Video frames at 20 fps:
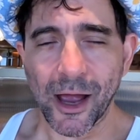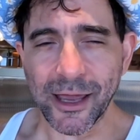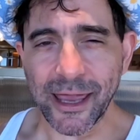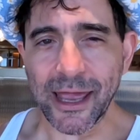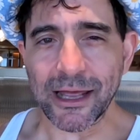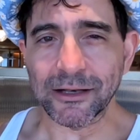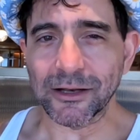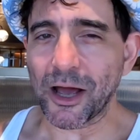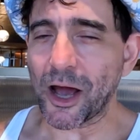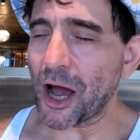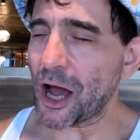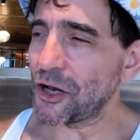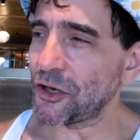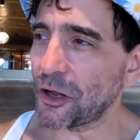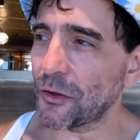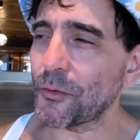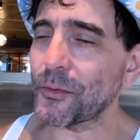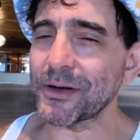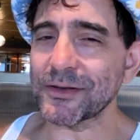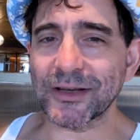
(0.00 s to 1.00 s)
again,
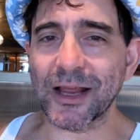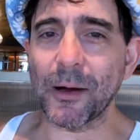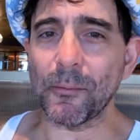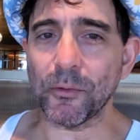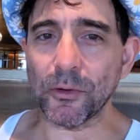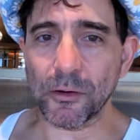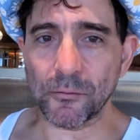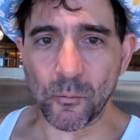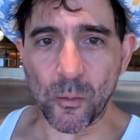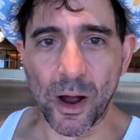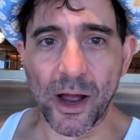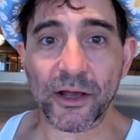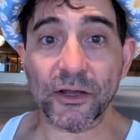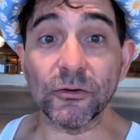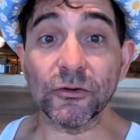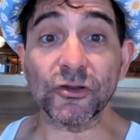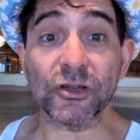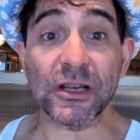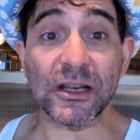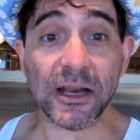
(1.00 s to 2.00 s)
another example of why
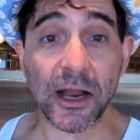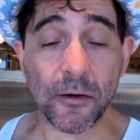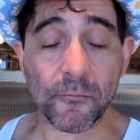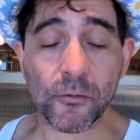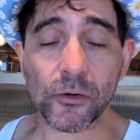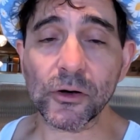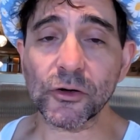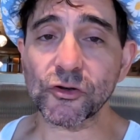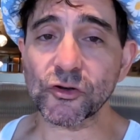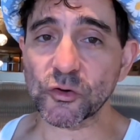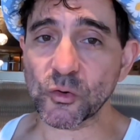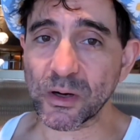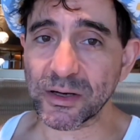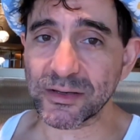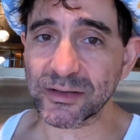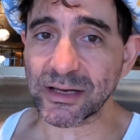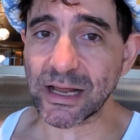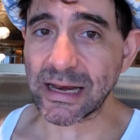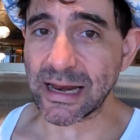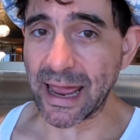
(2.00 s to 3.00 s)
you should never
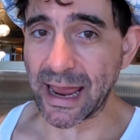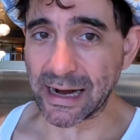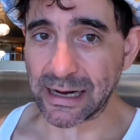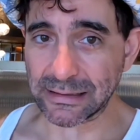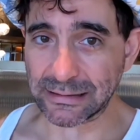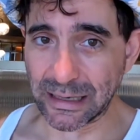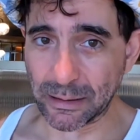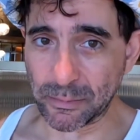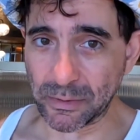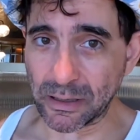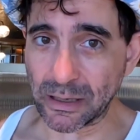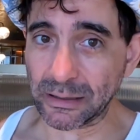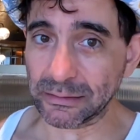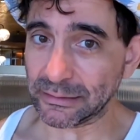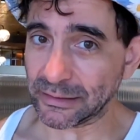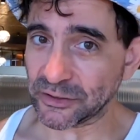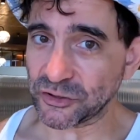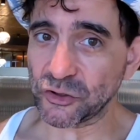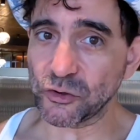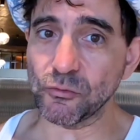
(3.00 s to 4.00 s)
trust an academic
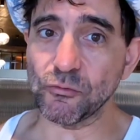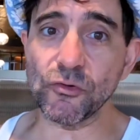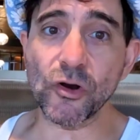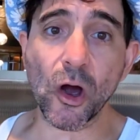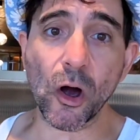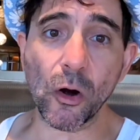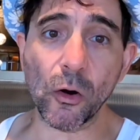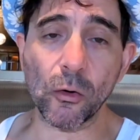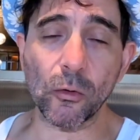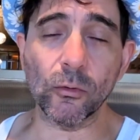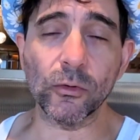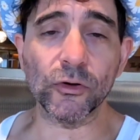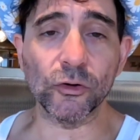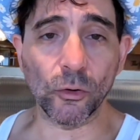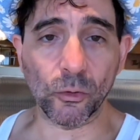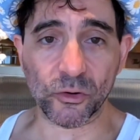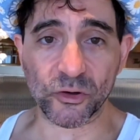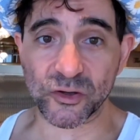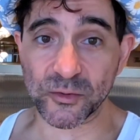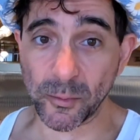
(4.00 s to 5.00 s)
unless you know
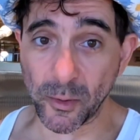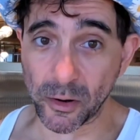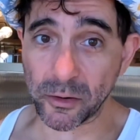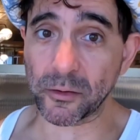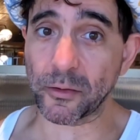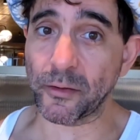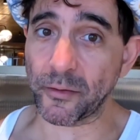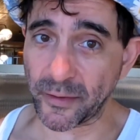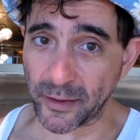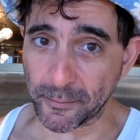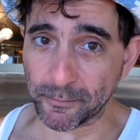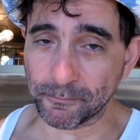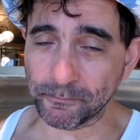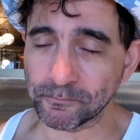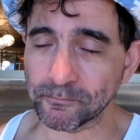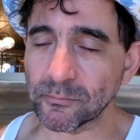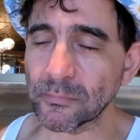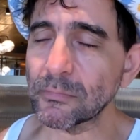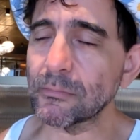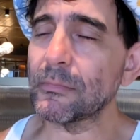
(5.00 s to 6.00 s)
you're smarter than
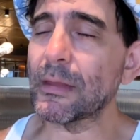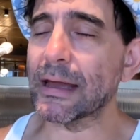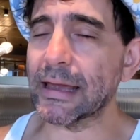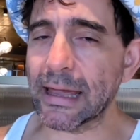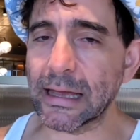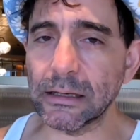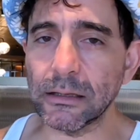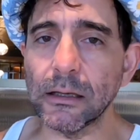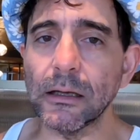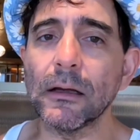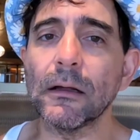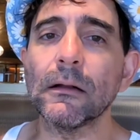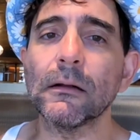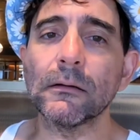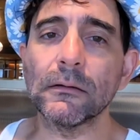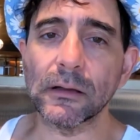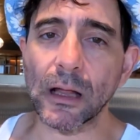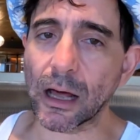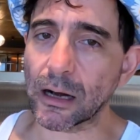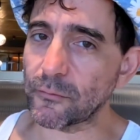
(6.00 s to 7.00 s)
them. Again,
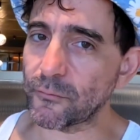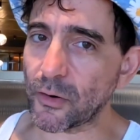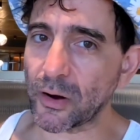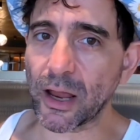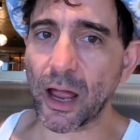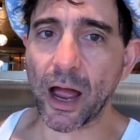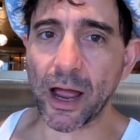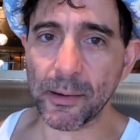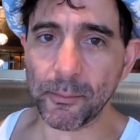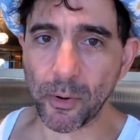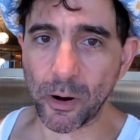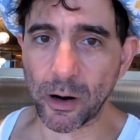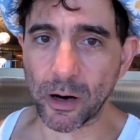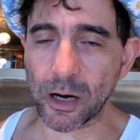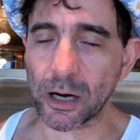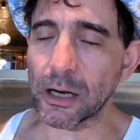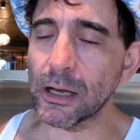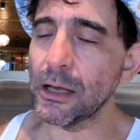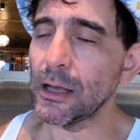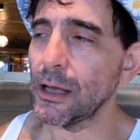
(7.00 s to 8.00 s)
not a very high
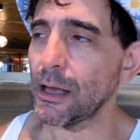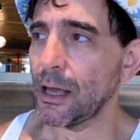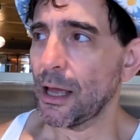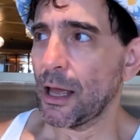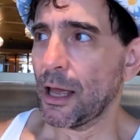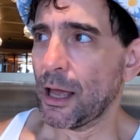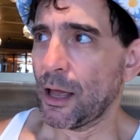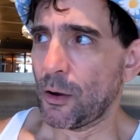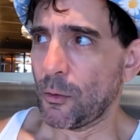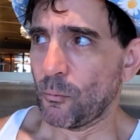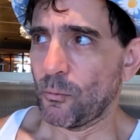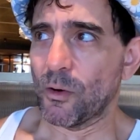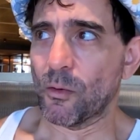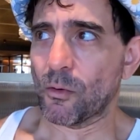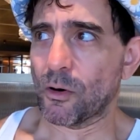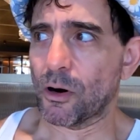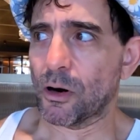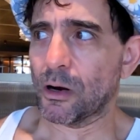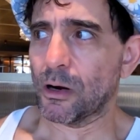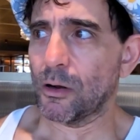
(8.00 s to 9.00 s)
bar.
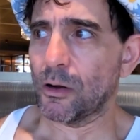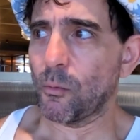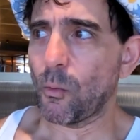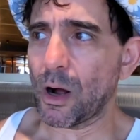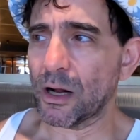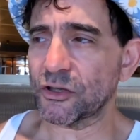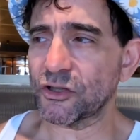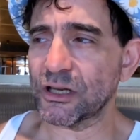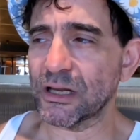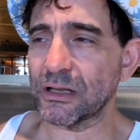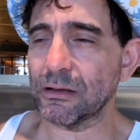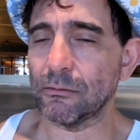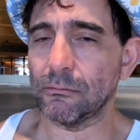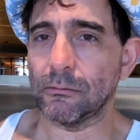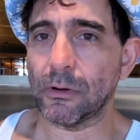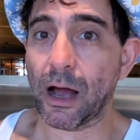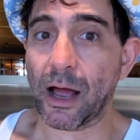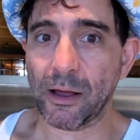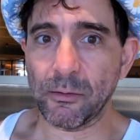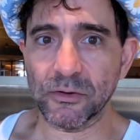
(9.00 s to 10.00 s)

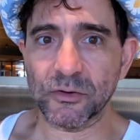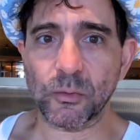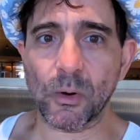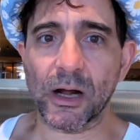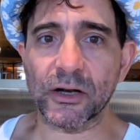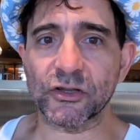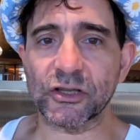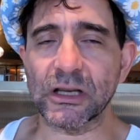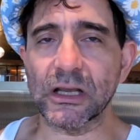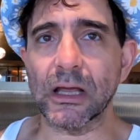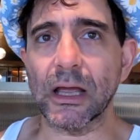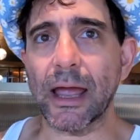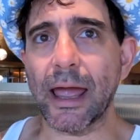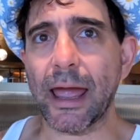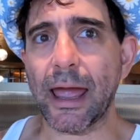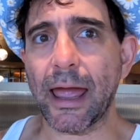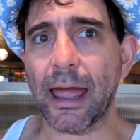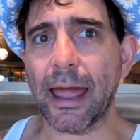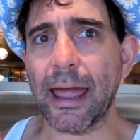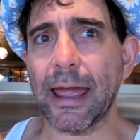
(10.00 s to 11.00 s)
I was watching
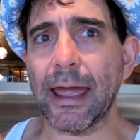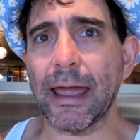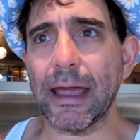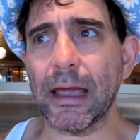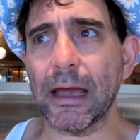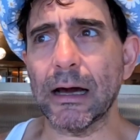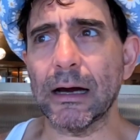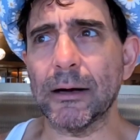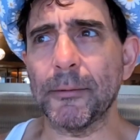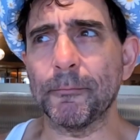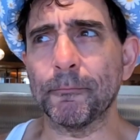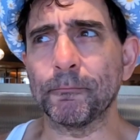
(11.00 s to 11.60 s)
a